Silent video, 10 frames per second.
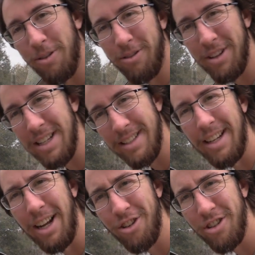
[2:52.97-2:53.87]
less than
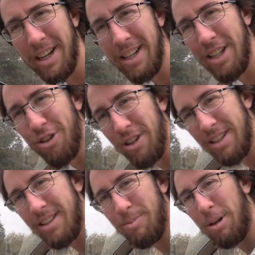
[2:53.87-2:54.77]
180
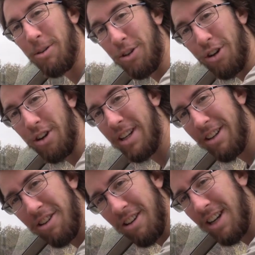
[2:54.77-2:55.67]
degrees to be able to turn it
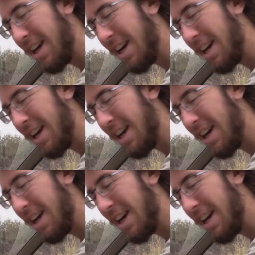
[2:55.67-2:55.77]
here.